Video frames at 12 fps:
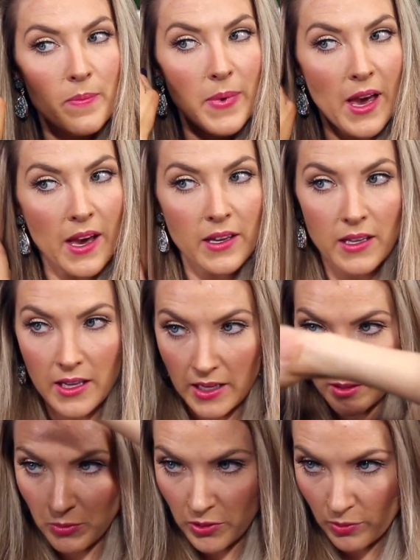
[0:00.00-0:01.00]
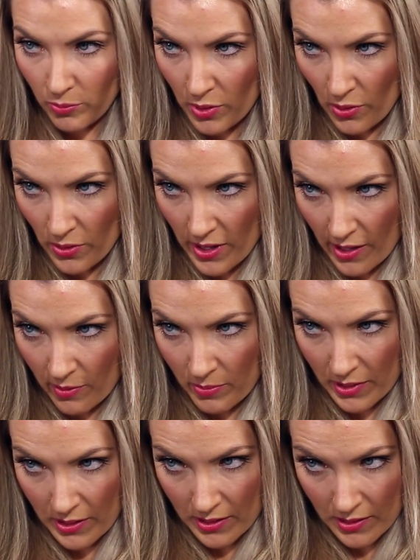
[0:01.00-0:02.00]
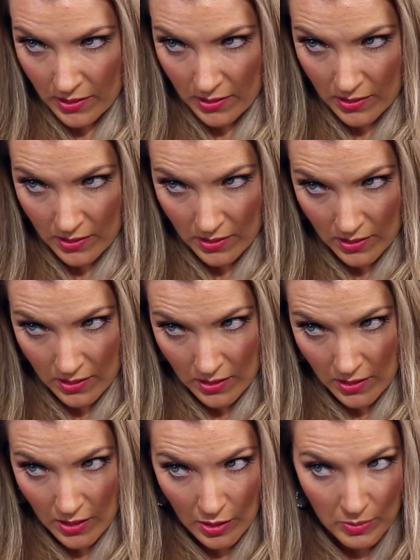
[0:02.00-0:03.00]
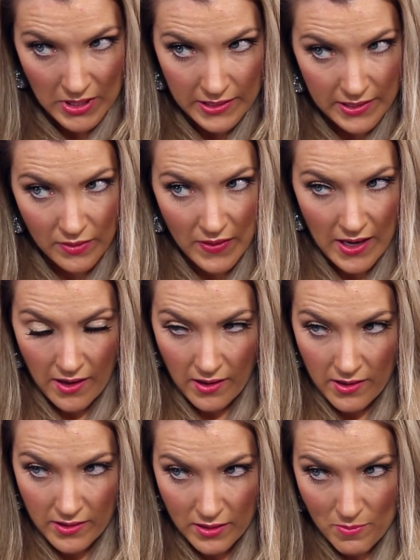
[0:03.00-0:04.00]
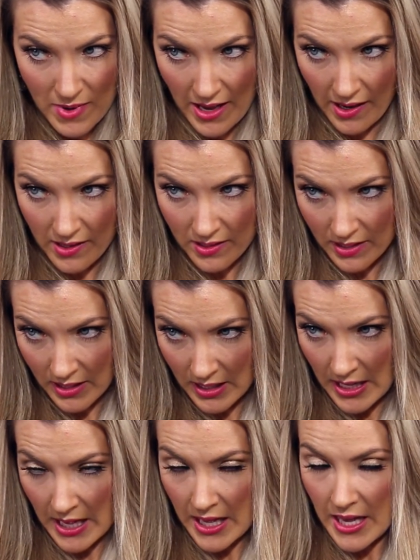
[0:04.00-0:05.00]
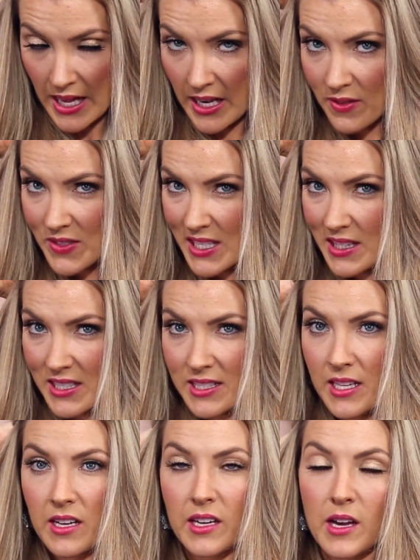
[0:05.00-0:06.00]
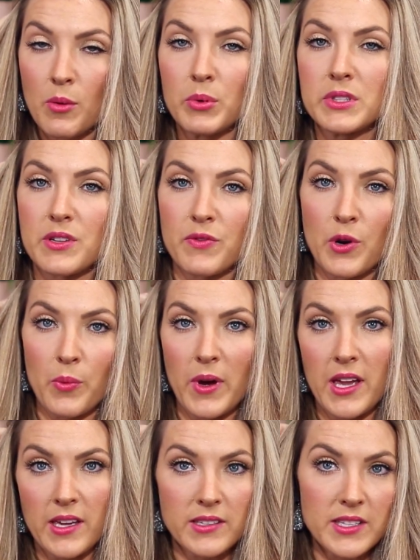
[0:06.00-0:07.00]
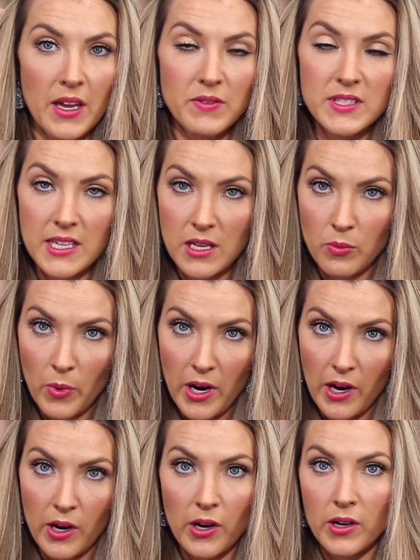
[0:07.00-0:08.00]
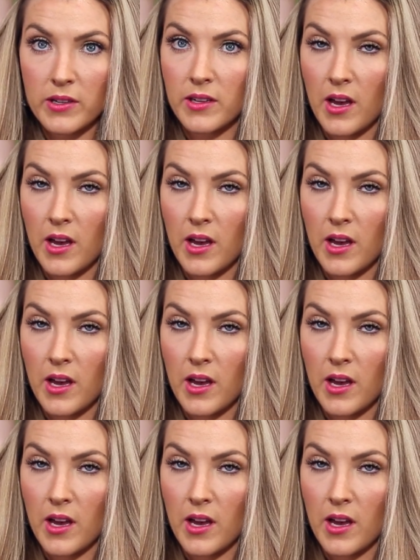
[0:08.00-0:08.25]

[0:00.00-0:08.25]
back, and I'm going to pull up a piece of hair in the back. And I've seen this done a couple different ways. I've seen where